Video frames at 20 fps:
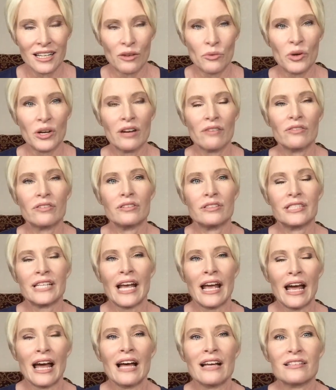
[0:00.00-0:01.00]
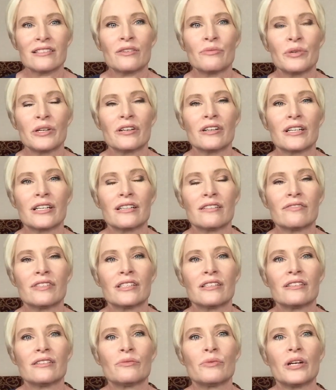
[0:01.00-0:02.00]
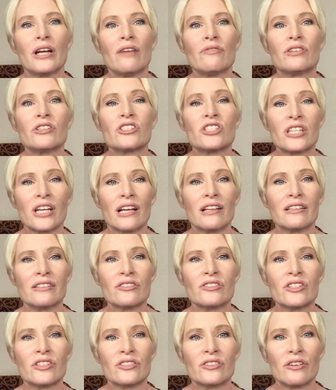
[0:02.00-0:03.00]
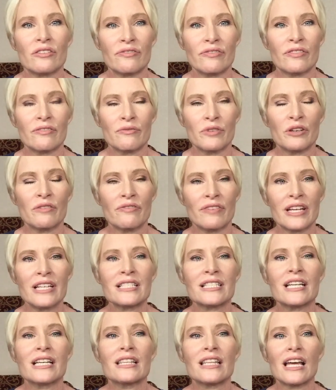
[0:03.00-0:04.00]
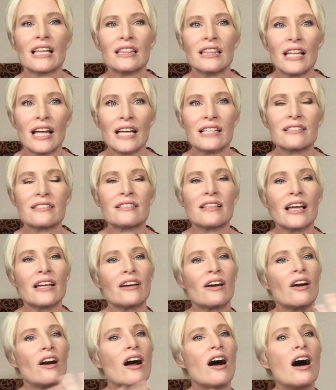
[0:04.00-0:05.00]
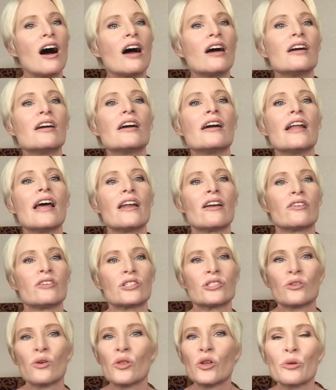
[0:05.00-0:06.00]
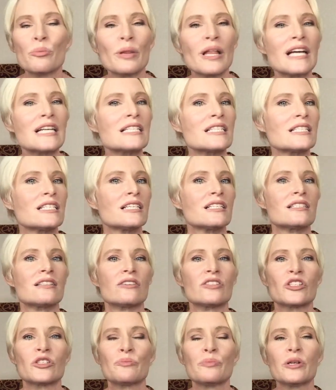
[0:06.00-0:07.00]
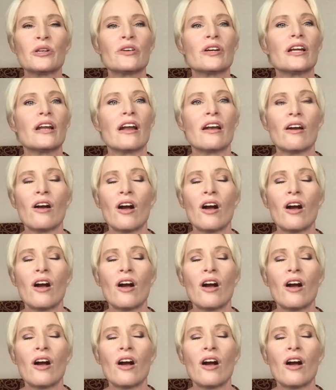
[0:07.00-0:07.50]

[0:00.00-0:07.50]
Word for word: whatever task we are given, whatever challenges are we're facing, that let's let our heart and our solar plexus, our spirit and